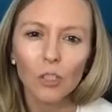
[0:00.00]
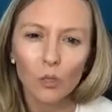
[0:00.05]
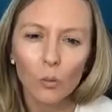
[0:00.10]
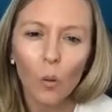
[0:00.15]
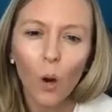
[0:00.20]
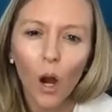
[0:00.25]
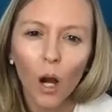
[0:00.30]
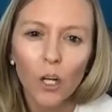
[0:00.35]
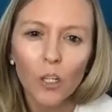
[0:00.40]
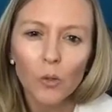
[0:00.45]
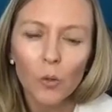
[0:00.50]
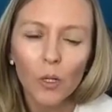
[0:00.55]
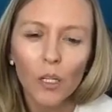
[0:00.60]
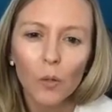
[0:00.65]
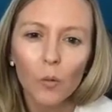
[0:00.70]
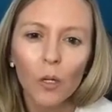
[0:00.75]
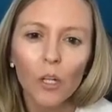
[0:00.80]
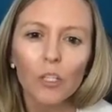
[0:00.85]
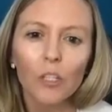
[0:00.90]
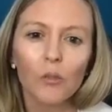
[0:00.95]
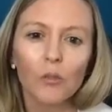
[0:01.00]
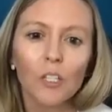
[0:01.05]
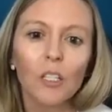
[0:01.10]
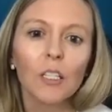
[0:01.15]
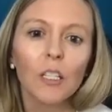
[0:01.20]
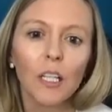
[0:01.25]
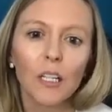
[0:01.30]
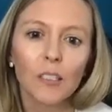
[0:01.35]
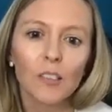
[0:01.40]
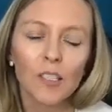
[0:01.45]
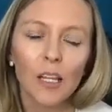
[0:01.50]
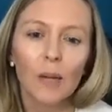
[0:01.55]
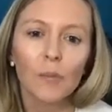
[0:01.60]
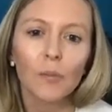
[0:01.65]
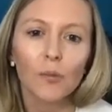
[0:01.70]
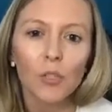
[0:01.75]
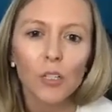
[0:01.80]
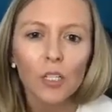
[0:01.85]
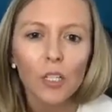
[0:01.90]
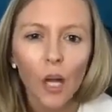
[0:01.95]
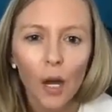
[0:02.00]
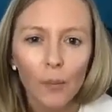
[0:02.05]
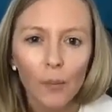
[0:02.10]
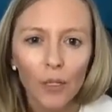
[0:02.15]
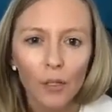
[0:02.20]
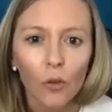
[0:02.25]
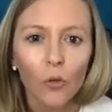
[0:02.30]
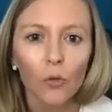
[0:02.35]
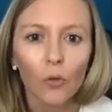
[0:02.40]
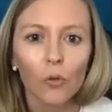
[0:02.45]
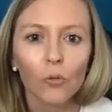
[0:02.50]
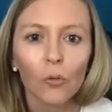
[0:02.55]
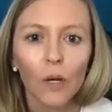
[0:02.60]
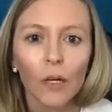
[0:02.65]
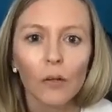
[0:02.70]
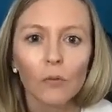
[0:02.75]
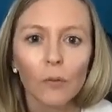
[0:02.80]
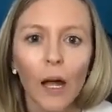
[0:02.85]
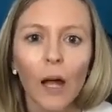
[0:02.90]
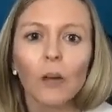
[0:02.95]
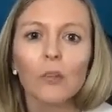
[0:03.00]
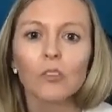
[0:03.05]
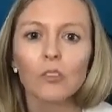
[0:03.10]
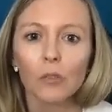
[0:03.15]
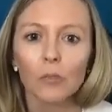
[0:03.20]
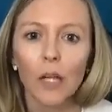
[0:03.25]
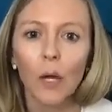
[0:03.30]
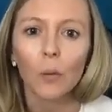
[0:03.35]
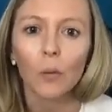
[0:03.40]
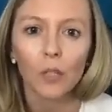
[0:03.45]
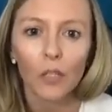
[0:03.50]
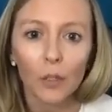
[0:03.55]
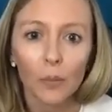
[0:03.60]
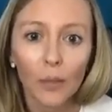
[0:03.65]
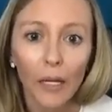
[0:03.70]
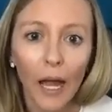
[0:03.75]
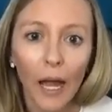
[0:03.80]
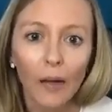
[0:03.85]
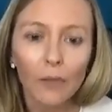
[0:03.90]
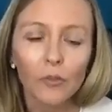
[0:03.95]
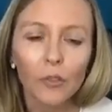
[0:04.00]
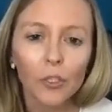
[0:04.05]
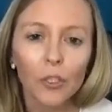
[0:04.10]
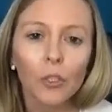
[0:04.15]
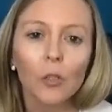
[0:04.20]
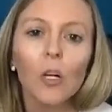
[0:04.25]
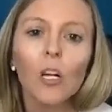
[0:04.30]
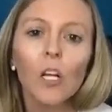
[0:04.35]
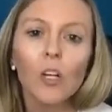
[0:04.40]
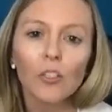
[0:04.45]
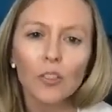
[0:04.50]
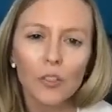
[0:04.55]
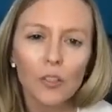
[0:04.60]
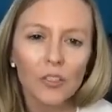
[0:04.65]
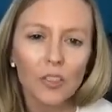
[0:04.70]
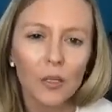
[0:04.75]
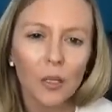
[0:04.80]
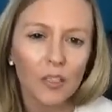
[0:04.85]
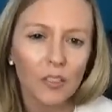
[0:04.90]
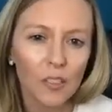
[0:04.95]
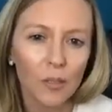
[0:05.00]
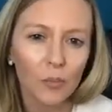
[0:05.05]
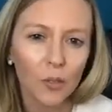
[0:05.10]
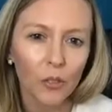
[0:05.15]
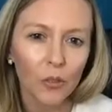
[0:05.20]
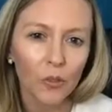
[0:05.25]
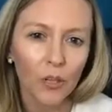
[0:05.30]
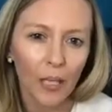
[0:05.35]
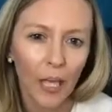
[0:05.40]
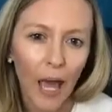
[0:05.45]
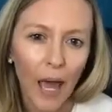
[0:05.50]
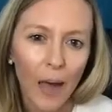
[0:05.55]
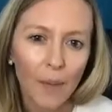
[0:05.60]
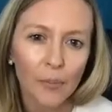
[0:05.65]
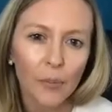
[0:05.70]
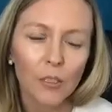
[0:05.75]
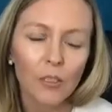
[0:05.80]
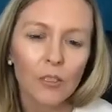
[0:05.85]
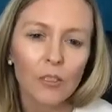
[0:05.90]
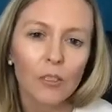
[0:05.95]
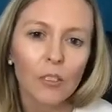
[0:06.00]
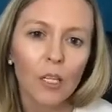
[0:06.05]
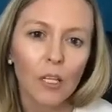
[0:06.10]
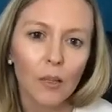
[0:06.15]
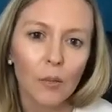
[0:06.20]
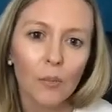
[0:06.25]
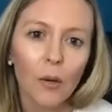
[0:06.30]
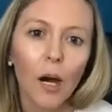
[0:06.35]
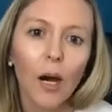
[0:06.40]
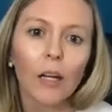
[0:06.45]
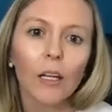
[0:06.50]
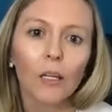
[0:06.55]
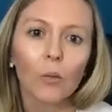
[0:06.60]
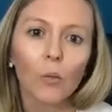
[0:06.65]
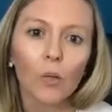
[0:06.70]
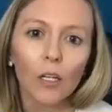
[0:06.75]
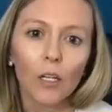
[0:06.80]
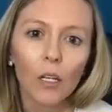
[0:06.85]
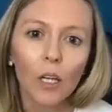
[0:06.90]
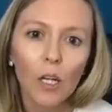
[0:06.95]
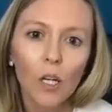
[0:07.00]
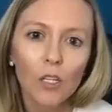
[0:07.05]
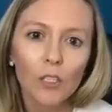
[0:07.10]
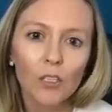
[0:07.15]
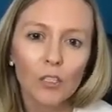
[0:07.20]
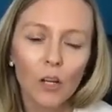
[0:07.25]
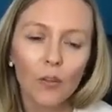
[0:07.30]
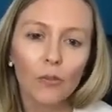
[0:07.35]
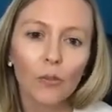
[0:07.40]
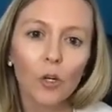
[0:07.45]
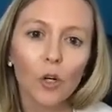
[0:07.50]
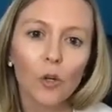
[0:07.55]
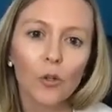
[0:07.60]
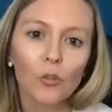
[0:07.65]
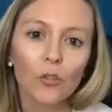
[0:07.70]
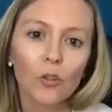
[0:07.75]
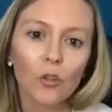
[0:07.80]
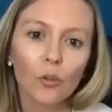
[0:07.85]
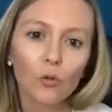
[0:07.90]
are 21, you didn't get a stamp, you didn't come in through the right route, so now we're going to be after you. So a similar thing happens in the body when stuff goes